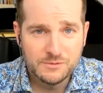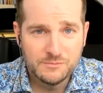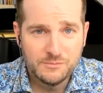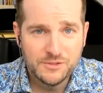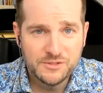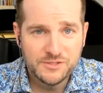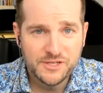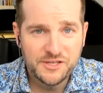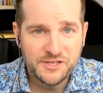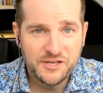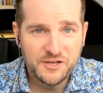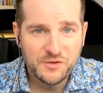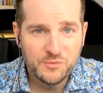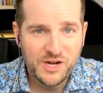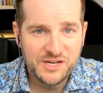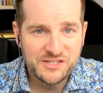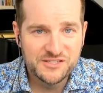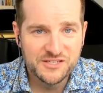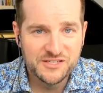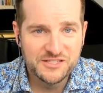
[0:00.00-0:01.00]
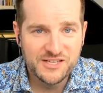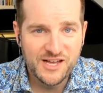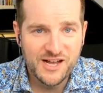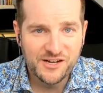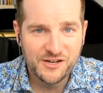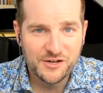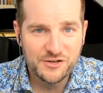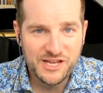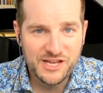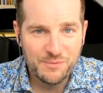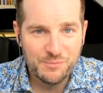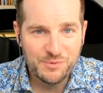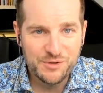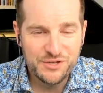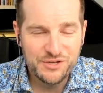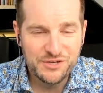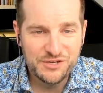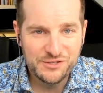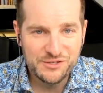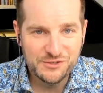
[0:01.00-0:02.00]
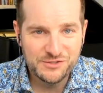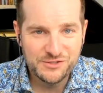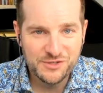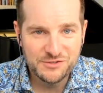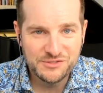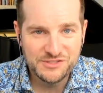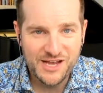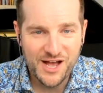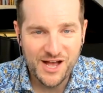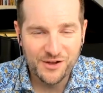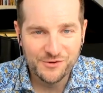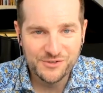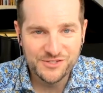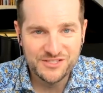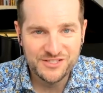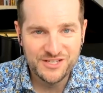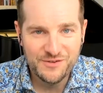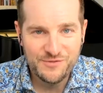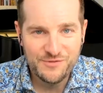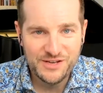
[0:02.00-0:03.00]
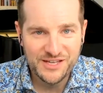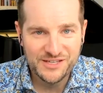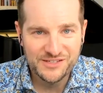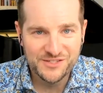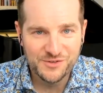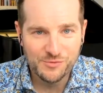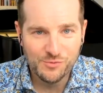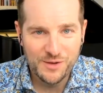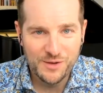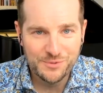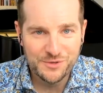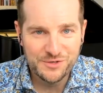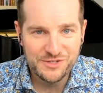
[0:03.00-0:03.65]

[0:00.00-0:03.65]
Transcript: Well, it's like you can watch the stock go down, but you can use those dollars and dividends to wipe your